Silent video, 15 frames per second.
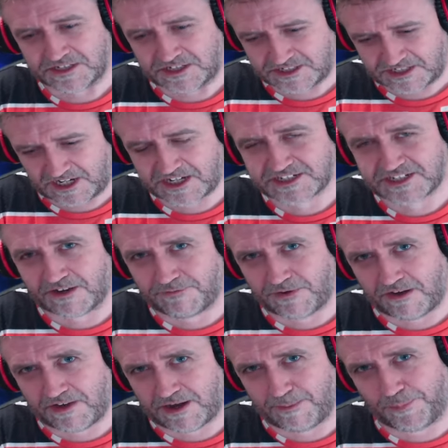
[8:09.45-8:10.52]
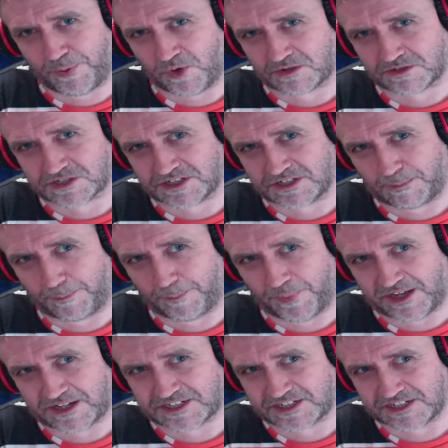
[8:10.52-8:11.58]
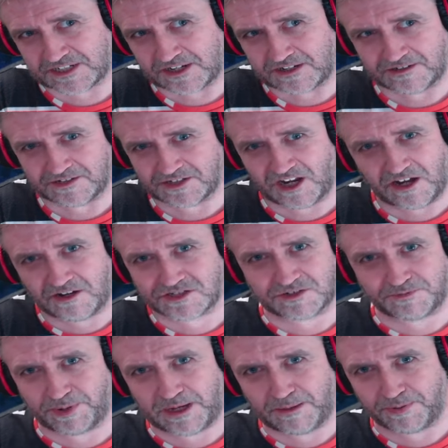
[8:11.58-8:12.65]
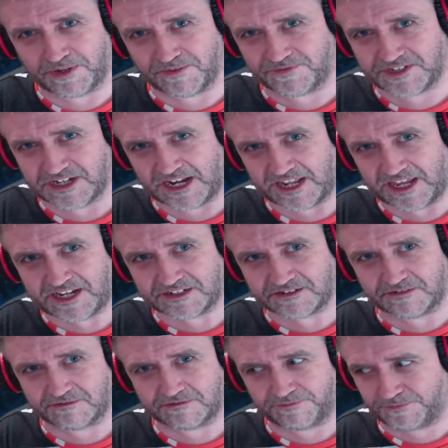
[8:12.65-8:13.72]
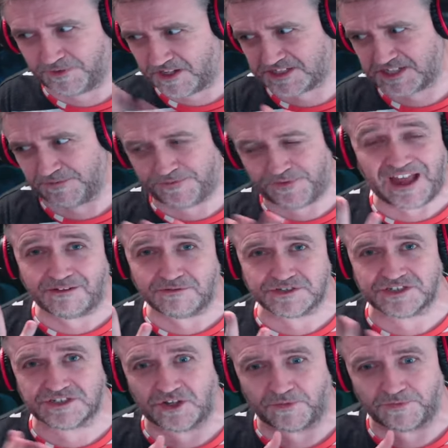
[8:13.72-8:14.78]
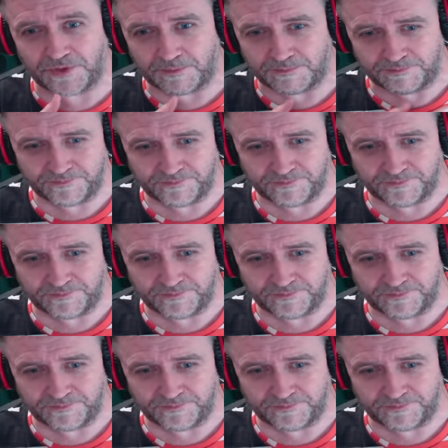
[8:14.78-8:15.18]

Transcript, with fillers: It, it's a very important button. Loads of people have done it. thirty thousand of them.